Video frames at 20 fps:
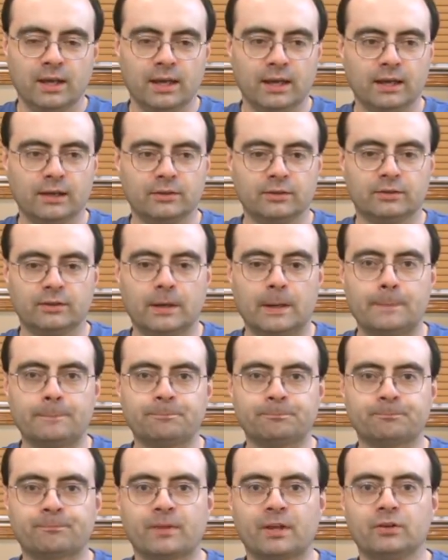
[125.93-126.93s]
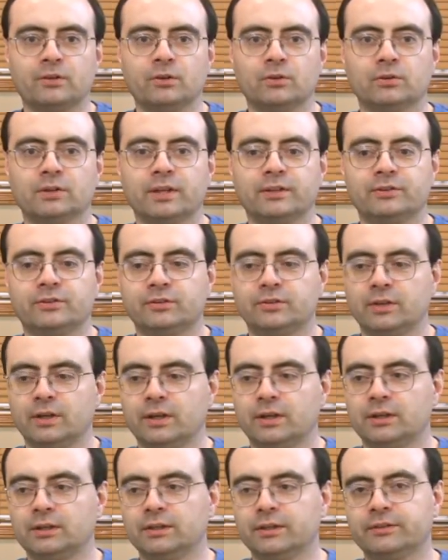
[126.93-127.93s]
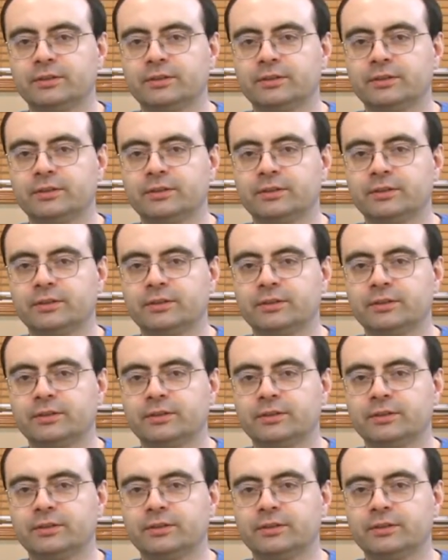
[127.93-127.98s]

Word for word: And um, you know, let's uh,